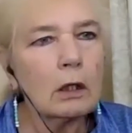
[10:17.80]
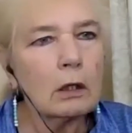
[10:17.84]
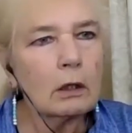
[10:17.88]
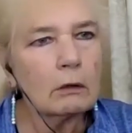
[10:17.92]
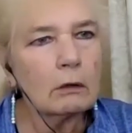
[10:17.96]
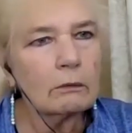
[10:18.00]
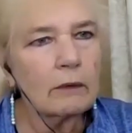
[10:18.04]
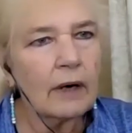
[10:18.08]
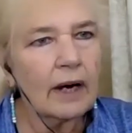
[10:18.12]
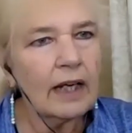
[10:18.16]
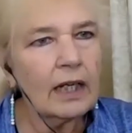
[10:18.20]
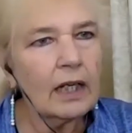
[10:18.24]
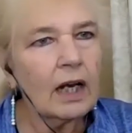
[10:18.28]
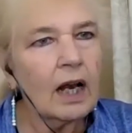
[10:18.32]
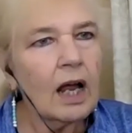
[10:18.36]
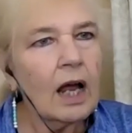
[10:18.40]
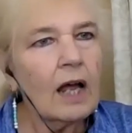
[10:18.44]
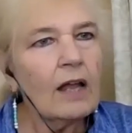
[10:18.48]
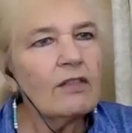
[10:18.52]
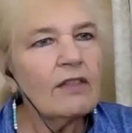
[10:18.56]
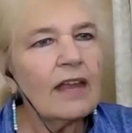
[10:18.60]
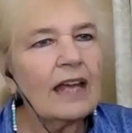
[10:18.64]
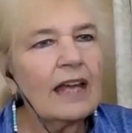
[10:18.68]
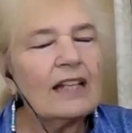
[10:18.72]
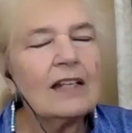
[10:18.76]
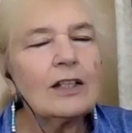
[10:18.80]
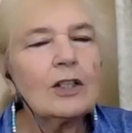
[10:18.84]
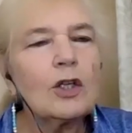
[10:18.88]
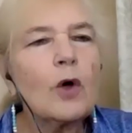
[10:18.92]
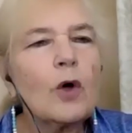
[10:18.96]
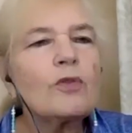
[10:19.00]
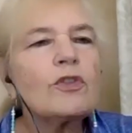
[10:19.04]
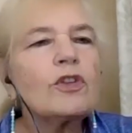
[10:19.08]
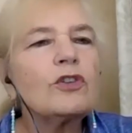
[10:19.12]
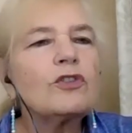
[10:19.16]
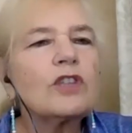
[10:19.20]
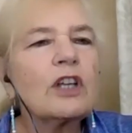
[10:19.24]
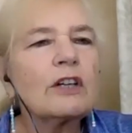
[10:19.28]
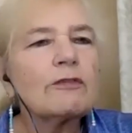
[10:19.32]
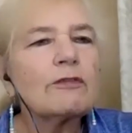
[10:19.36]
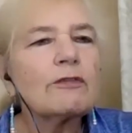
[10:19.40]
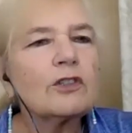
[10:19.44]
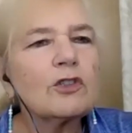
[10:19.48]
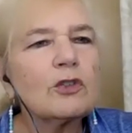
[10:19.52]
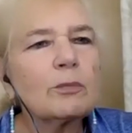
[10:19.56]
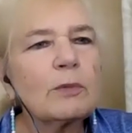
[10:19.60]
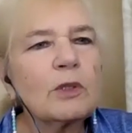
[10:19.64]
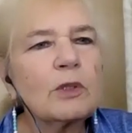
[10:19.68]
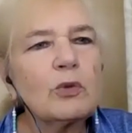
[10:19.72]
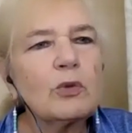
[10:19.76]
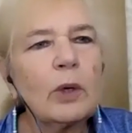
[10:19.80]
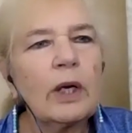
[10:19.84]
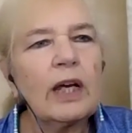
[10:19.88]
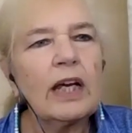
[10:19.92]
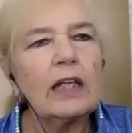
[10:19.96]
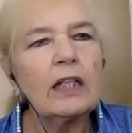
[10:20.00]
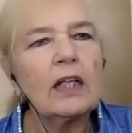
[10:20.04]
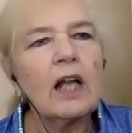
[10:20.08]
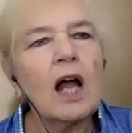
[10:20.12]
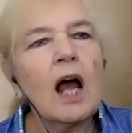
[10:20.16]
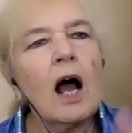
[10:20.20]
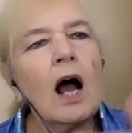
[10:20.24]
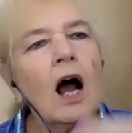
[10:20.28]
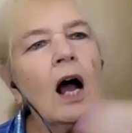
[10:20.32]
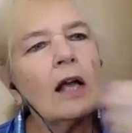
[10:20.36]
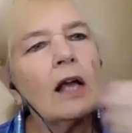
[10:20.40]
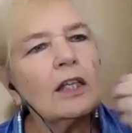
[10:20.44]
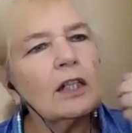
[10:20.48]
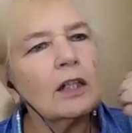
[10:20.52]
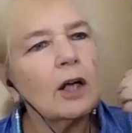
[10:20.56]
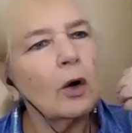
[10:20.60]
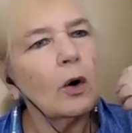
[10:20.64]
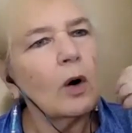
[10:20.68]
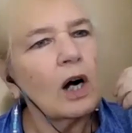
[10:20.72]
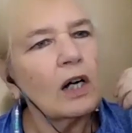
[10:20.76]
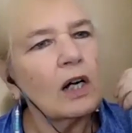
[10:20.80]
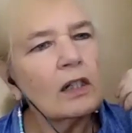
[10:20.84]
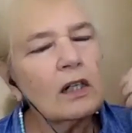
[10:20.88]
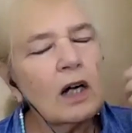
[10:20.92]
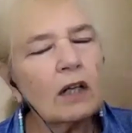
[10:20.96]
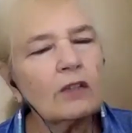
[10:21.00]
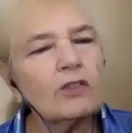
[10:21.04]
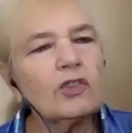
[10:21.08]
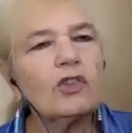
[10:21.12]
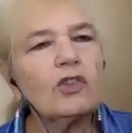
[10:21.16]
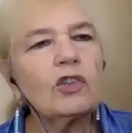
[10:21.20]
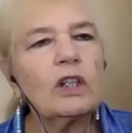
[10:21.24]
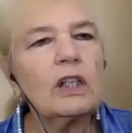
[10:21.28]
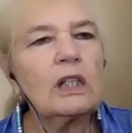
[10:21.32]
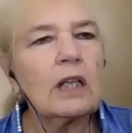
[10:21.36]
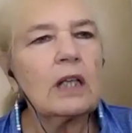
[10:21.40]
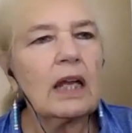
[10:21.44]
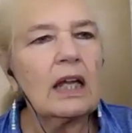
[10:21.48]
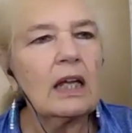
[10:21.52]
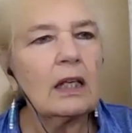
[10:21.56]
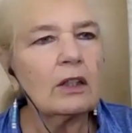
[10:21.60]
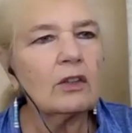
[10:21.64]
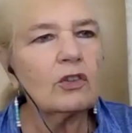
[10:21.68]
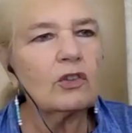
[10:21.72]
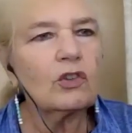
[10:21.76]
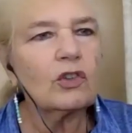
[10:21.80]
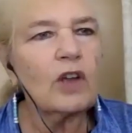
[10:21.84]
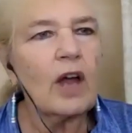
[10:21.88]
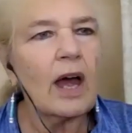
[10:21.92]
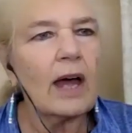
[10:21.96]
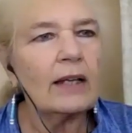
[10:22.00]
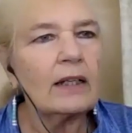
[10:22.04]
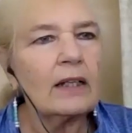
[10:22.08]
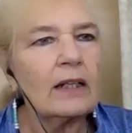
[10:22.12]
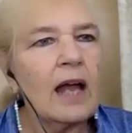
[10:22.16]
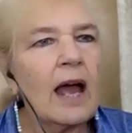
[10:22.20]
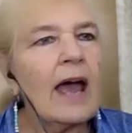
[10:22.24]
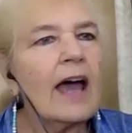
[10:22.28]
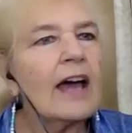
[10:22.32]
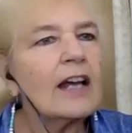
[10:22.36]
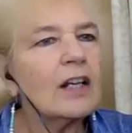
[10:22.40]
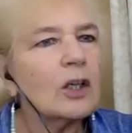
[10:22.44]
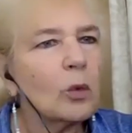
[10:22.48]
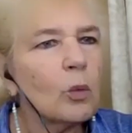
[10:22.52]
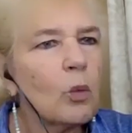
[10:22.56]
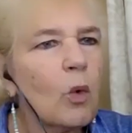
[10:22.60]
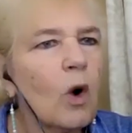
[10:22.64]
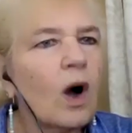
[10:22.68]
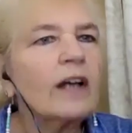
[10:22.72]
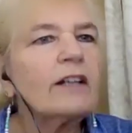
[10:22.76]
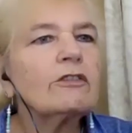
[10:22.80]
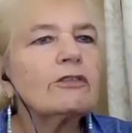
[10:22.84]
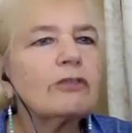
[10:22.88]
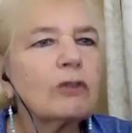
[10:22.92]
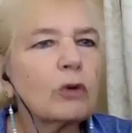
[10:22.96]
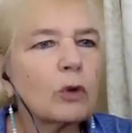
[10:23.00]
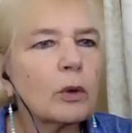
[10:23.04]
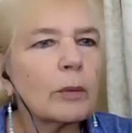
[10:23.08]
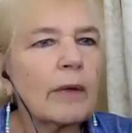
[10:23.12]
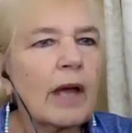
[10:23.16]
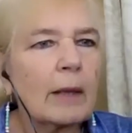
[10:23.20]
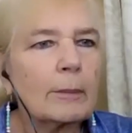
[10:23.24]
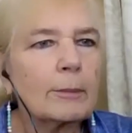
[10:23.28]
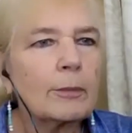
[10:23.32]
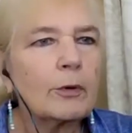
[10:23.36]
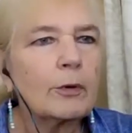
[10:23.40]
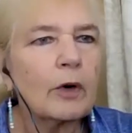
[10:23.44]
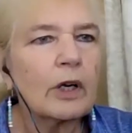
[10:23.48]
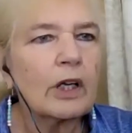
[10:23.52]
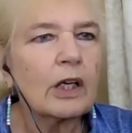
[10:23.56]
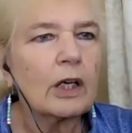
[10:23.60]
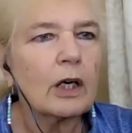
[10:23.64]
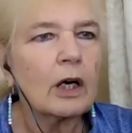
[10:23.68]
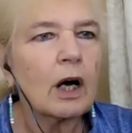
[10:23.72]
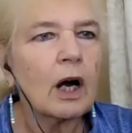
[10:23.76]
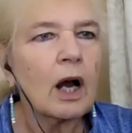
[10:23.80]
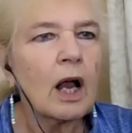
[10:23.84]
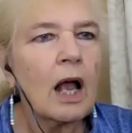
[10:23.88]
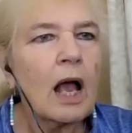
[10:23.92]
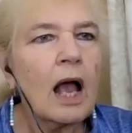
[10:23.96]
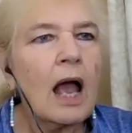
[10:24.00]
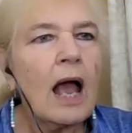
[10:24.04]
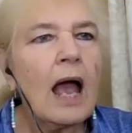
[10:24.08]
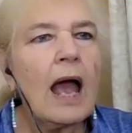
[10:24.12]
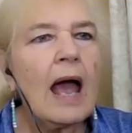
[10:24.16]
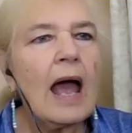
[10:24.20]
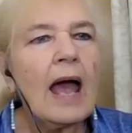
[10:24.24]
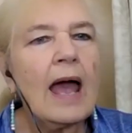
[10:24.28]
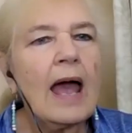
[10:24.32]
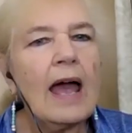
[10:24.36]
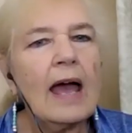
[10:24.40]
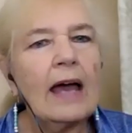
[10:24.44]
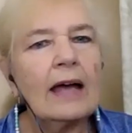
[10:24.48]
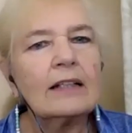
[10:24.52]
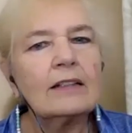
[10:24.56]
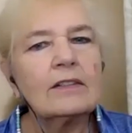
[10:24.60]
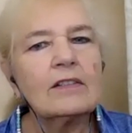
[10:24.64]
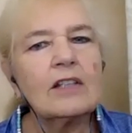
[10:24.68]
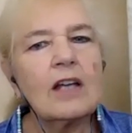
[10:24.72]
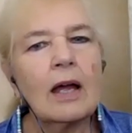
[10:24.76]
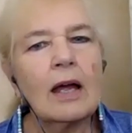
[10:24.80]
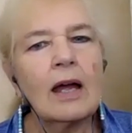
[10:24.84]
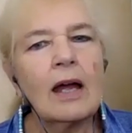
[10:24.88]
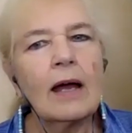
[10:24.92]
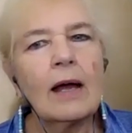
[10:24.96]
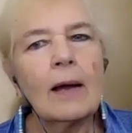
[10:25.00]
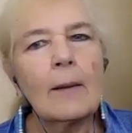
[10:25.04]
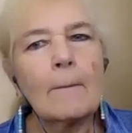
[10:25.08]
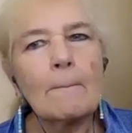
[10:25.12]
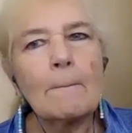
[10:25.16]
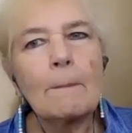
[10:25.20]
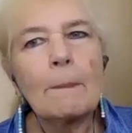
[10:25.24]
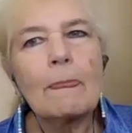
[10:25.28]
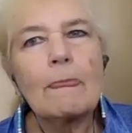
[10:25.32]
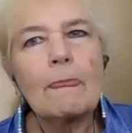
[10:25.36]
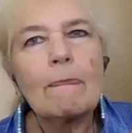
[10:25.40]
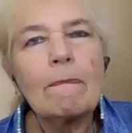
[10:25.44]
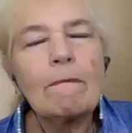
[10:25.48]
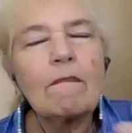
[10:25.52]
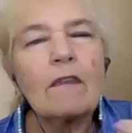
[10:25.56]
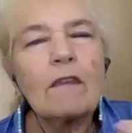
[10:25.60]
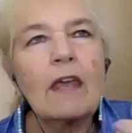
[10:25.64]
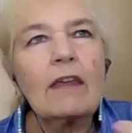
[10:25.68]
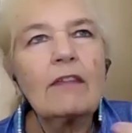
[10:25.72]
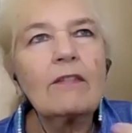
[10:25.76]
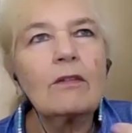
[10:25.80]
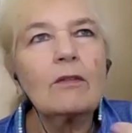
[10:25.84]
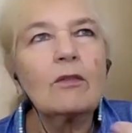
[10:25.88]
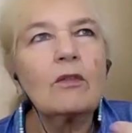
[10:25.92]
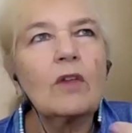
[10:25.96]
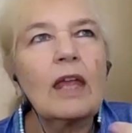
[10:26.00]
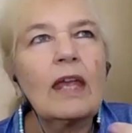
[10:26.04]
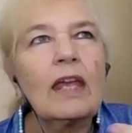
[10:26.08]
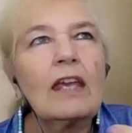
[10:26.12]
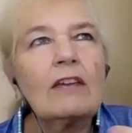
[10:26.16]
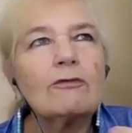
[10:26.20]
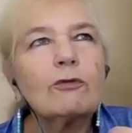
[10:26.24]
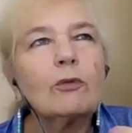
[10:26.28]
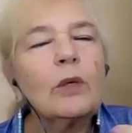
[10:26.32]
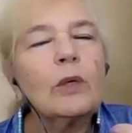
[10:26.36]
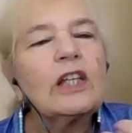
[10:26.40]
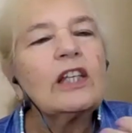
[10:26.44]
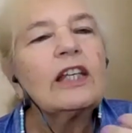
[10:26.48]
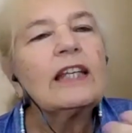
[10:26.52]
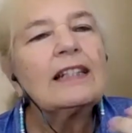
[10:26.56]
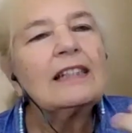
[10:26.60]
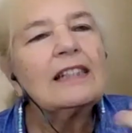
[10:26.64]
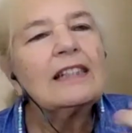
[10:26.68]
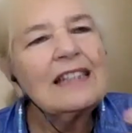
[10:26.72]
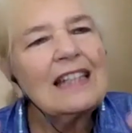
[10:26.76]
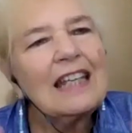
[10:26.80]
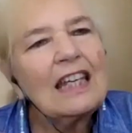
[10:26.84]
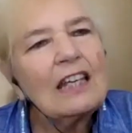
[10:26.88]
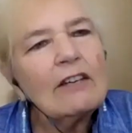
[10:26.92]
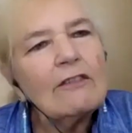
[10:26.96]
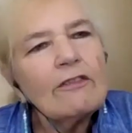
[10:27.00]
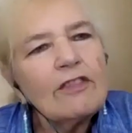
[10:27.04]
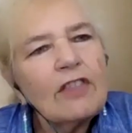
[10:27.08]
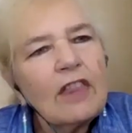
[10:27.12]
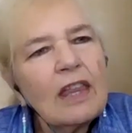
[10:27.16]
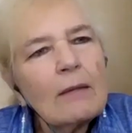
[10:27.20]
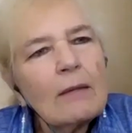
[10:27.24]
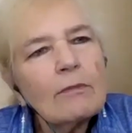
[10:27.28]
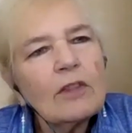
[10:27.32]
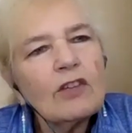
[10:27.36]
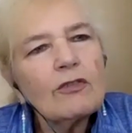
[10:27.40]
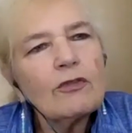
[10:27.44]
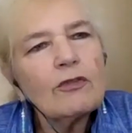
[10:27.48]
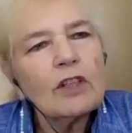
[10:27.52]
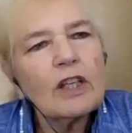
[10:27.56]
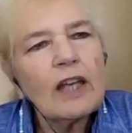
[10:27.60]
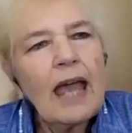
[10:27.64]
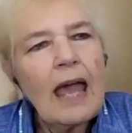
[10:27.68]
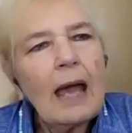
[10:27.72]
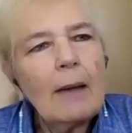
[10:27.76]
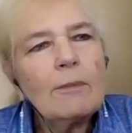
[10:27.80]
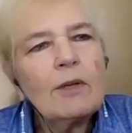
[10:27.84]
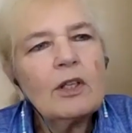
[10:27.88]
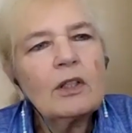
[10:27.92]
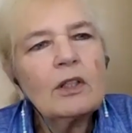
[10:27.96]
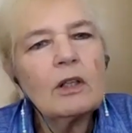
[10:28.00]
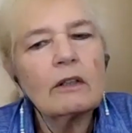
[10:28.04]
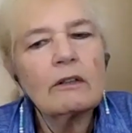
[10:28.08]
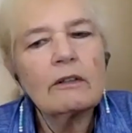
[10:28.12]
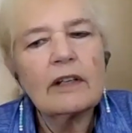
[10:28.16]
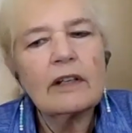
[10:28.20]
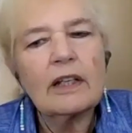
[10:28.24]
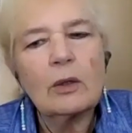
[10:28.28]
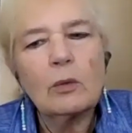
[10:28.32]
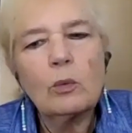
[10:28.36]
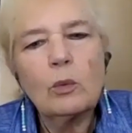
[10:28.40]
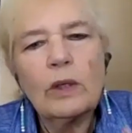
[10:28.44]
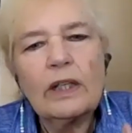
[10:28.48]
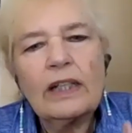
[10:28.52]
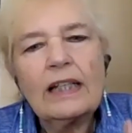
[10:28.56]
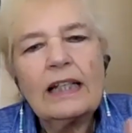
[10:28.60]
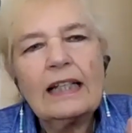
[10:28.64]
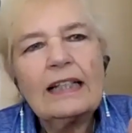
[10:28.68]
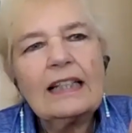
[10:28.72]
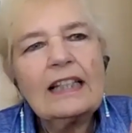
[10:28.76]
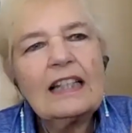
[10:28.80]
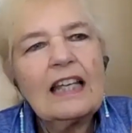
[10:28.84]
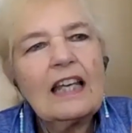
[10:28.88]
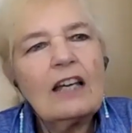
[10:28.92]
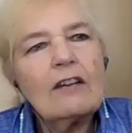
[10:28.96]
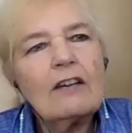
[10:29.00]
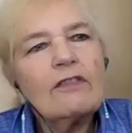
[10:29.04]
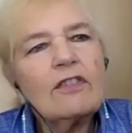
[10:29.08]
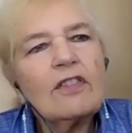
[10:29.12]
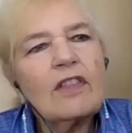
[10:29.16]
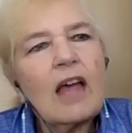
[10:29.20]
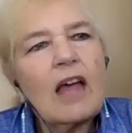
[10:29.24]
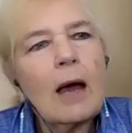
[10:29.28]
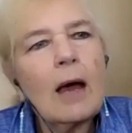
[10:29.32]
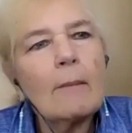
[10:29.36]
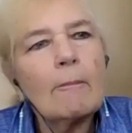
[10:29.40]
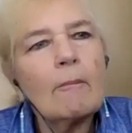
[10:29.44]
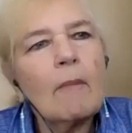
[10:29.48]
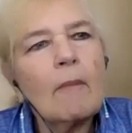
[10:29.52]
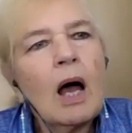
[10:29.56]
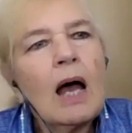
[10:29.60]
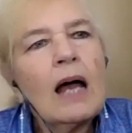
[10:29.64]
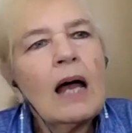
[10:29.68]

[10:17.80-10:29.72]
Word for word: right? They didn't know the difference between, you know, a cut sheet inkjet and a wide format printer. And if we can give them the vocabulary, we can give them